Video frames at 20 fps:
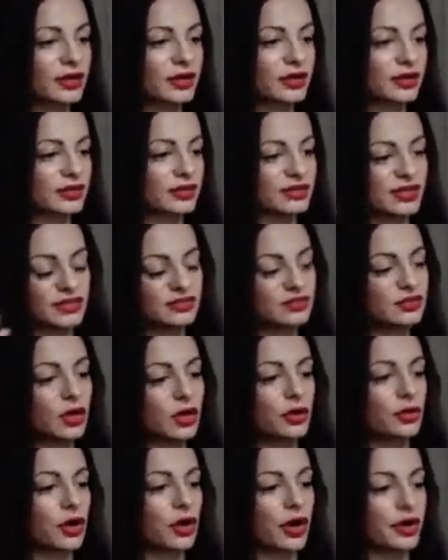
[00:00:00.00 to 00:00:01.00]
Because there's
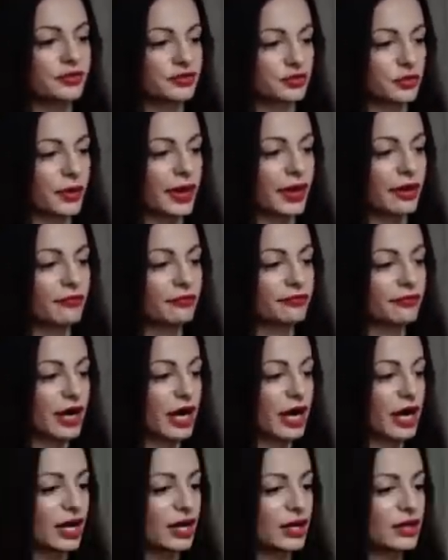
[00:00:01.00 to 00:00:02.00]
no guys around for
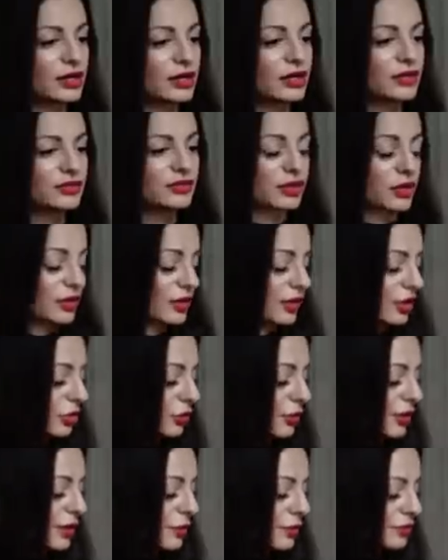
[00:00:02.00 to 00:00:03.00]
her. Okay. So the
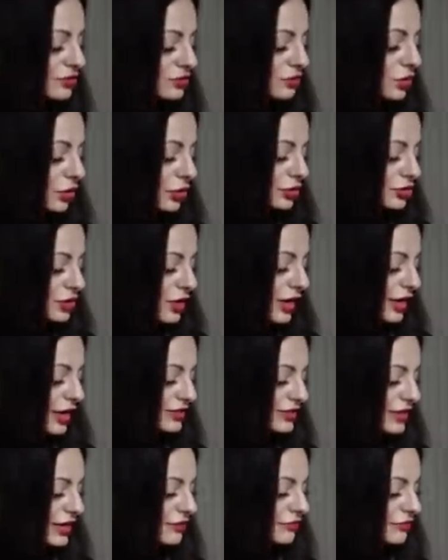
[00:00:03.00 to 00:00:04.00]
career is not
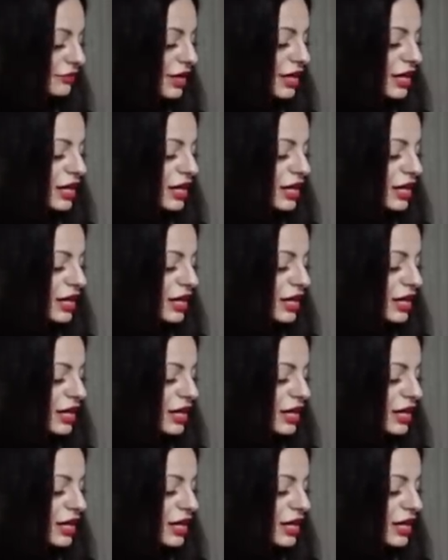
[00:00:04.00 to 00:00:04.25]
attractive.